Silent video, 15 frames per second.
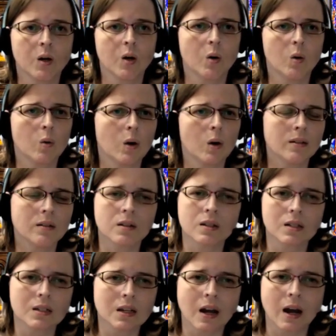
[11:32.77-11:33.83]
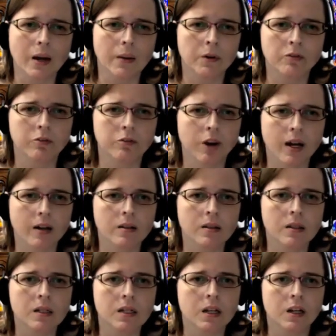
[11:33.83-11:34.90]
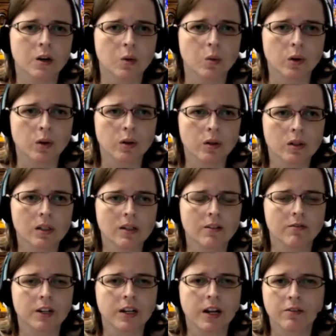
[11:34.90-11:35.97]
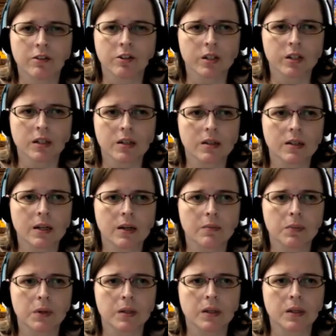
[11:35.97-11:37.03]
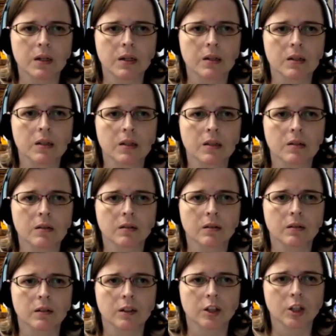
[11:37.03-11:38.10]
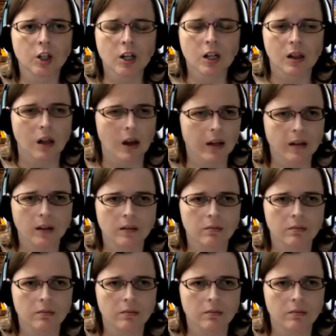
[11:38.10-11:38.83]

What does a time of rest in a world of never-ceasing busyness look like?